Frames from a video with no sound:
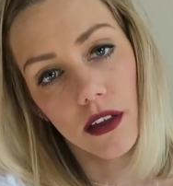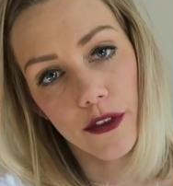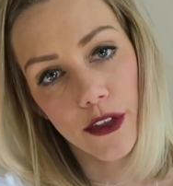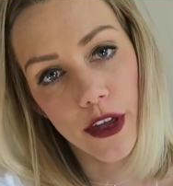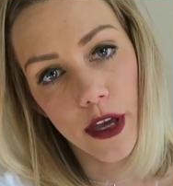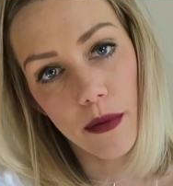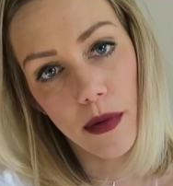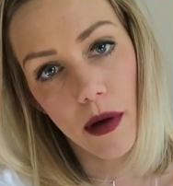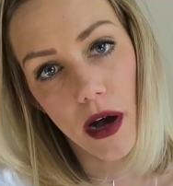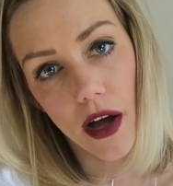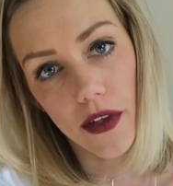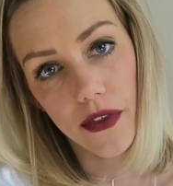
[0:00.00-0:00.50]

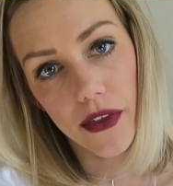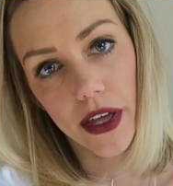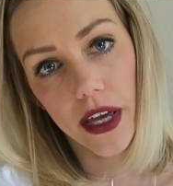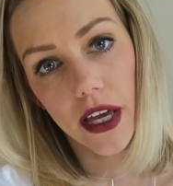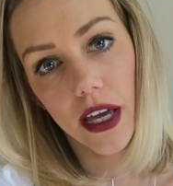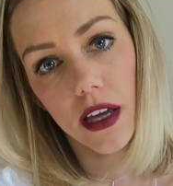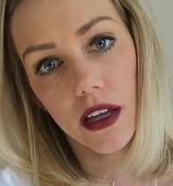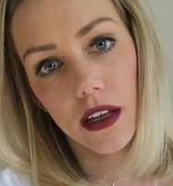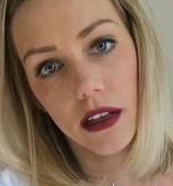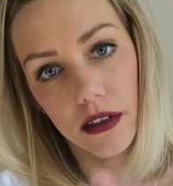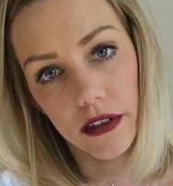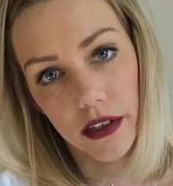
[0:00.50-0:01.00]
the
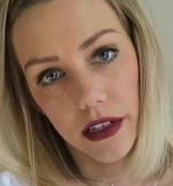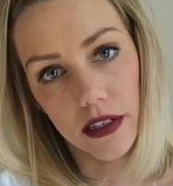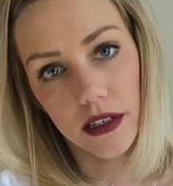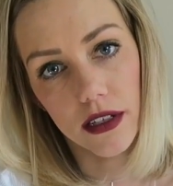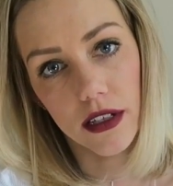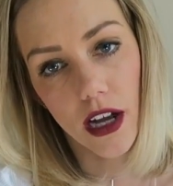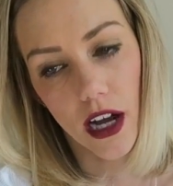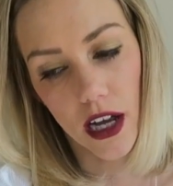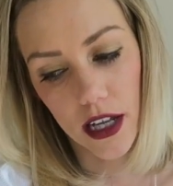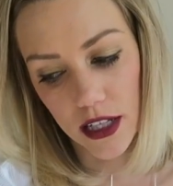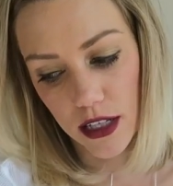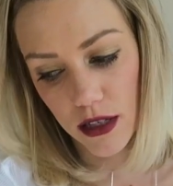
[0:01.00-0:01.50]
Apothic
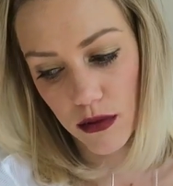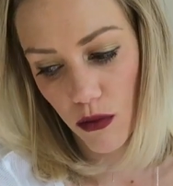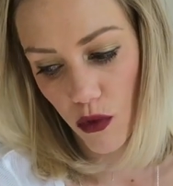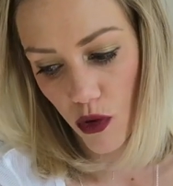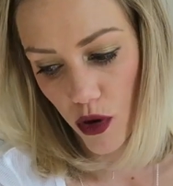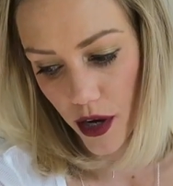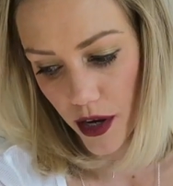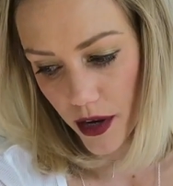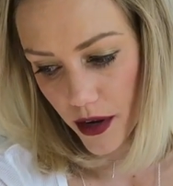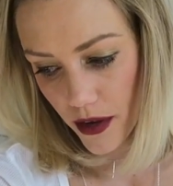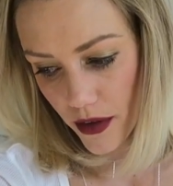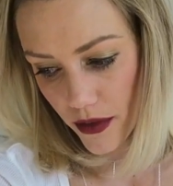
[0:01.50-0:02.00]
does cost
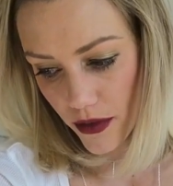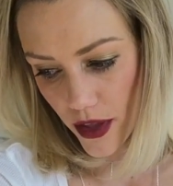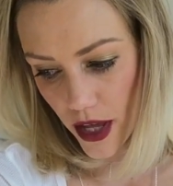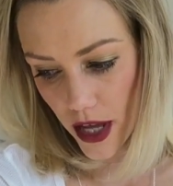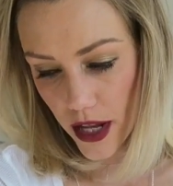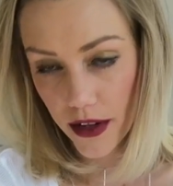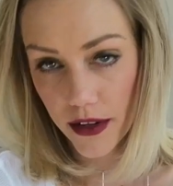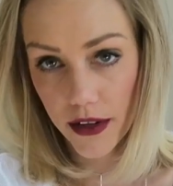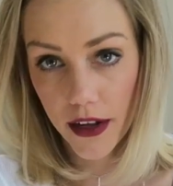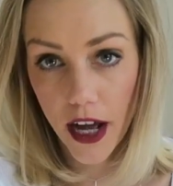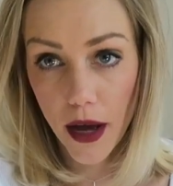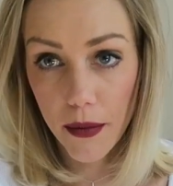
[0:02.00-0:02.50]
more
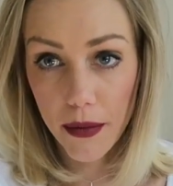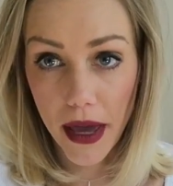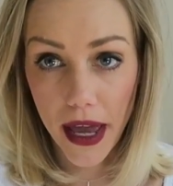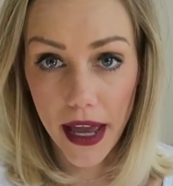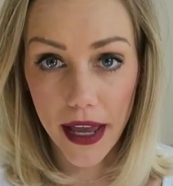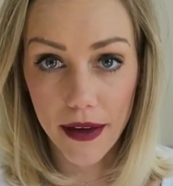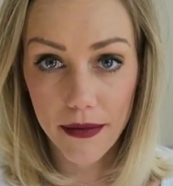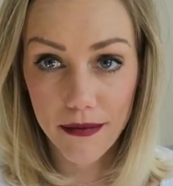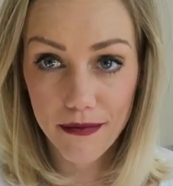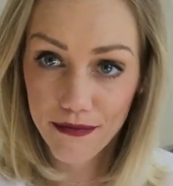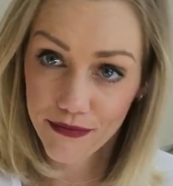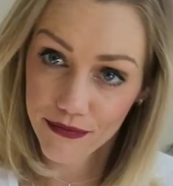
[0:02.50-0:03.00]
than
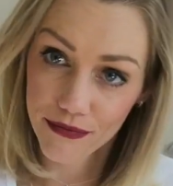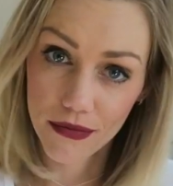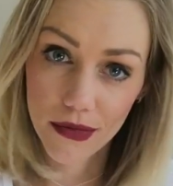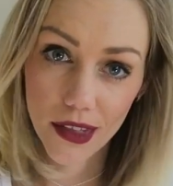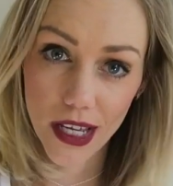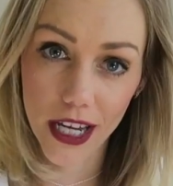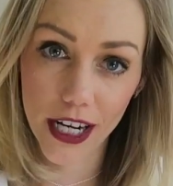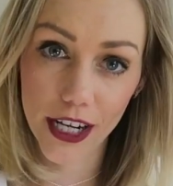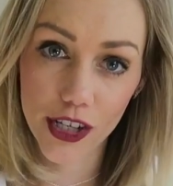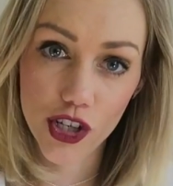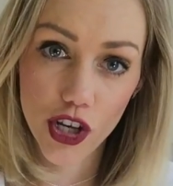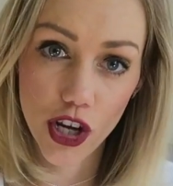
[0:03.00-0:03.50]
Cupcake,
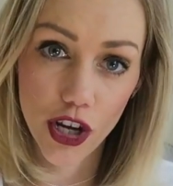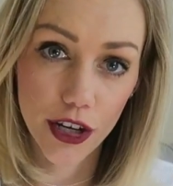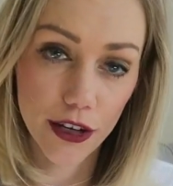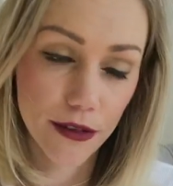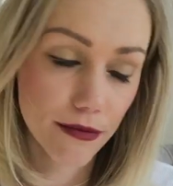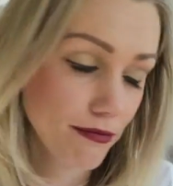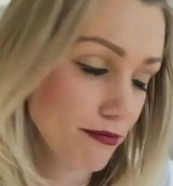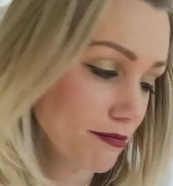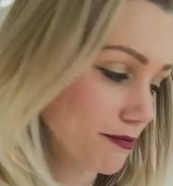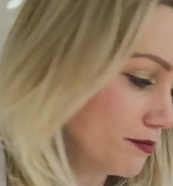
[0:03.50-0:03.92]
and it should.